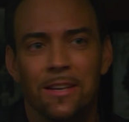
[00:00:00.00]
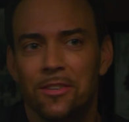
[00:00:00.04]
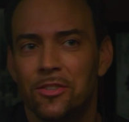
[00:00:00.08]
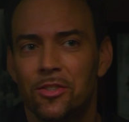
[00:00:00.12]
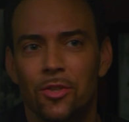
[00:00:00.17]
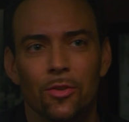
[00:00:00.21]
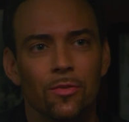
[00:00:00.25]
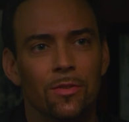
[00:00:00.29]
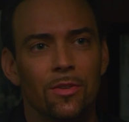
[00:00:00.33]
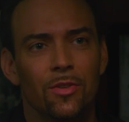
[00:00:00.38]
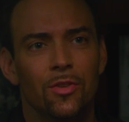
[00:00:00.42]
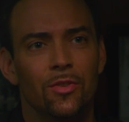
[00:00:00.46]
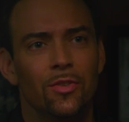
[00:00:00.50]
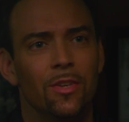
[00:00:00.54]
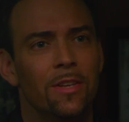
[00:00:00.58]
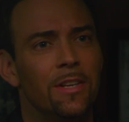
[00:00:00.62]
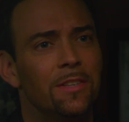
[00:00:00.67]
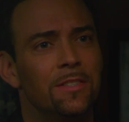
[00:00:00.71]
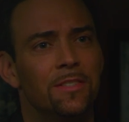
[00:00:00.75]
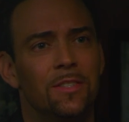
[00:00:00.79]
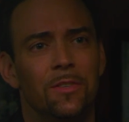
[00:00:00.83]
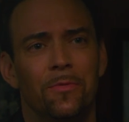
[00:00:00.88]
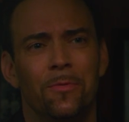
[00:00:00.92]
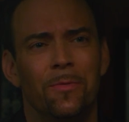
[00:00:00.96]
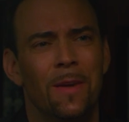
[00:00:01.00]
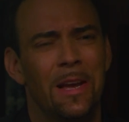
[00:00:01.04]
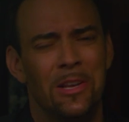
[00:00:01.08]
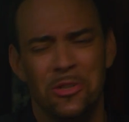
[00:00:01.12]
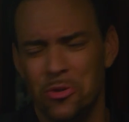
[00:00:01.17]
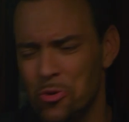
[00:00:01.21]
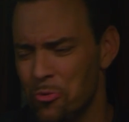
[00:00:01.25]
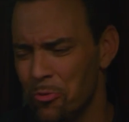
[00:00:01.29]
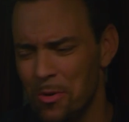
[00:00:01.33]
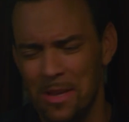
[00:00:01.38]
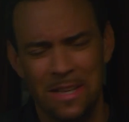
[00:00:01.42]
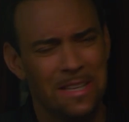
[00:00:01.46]
and until the shit hits the
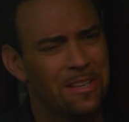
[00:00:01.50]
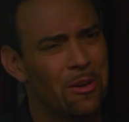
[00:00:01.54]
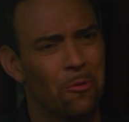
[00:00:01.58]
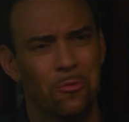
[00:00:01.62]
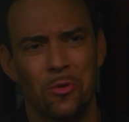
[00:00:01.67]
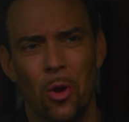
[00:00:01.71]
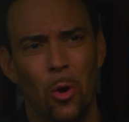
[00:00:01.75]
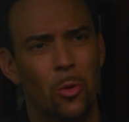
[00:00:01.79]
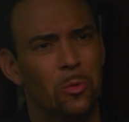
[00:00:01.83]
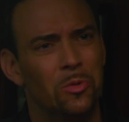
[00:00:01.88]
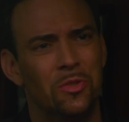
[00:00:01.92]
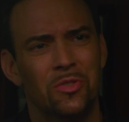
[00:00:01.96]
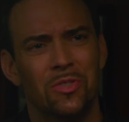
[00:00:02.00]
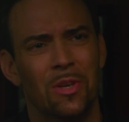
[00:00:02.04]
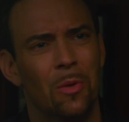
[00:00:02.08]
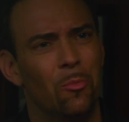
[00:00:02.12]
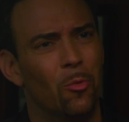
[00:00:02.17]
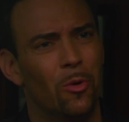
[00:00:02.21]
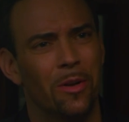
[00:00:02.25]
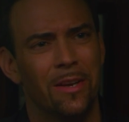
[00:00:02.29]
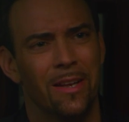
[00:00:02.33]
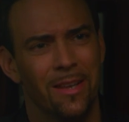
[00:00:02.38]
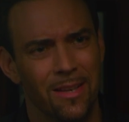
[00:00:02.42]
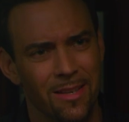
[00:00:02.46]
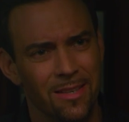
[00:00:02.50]
fan, you really don't know who someone